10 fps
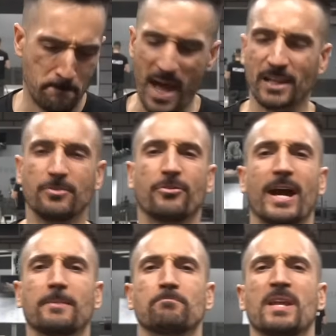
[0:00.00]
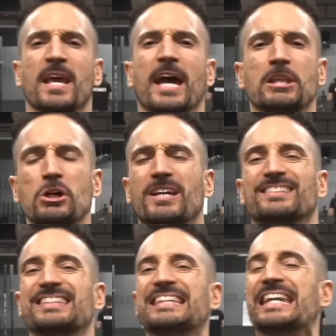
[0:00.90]
belly fat, and look
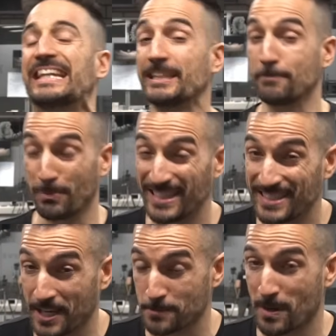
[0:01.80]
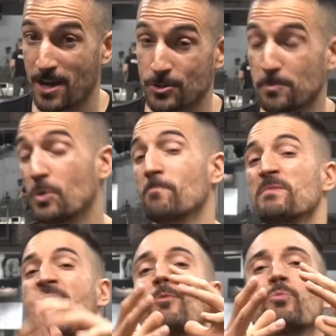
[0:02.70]
as aesthetically pleasing as possible?
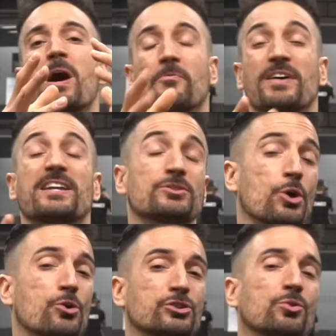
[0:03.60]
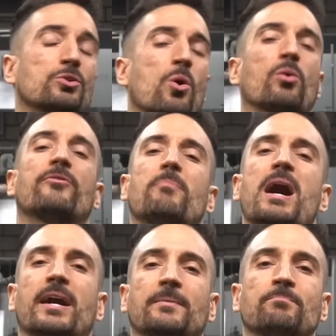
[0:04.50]
And while that is also a goal of
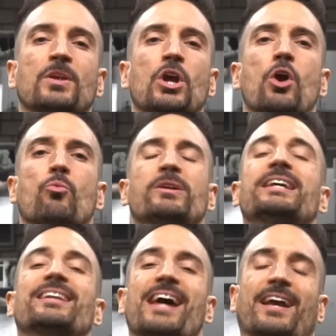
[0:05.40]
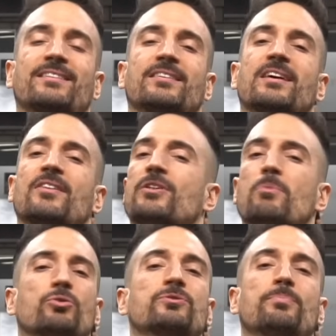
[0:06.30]
mine, we neglect the
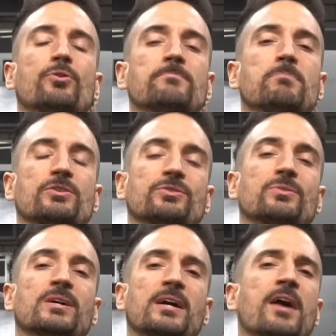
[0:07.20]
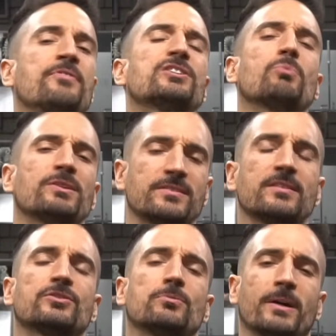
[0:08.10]
most important muscle. And this one's
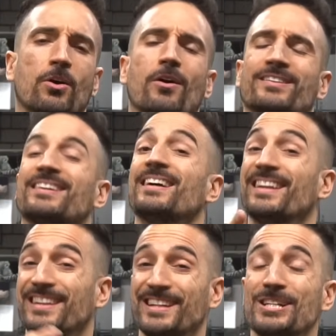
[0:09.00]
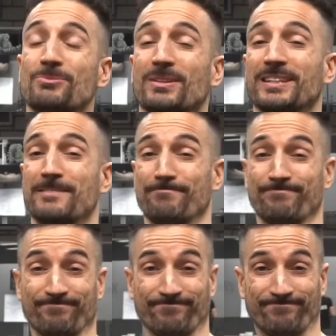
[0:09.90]
dear to my heart, literally.
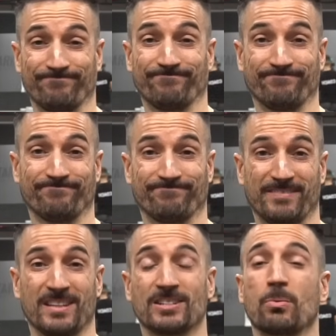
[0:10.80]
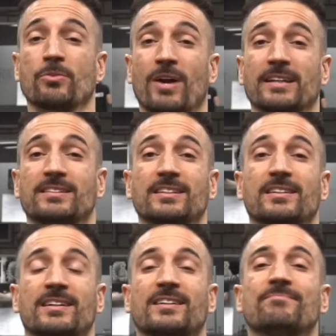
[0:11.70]
This one right
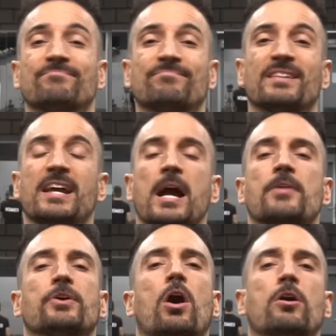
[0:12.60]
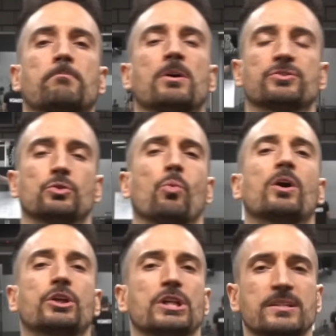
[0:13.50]
here, the heart muscle.
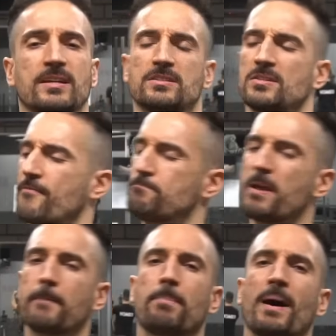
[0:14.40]
What good is it to have big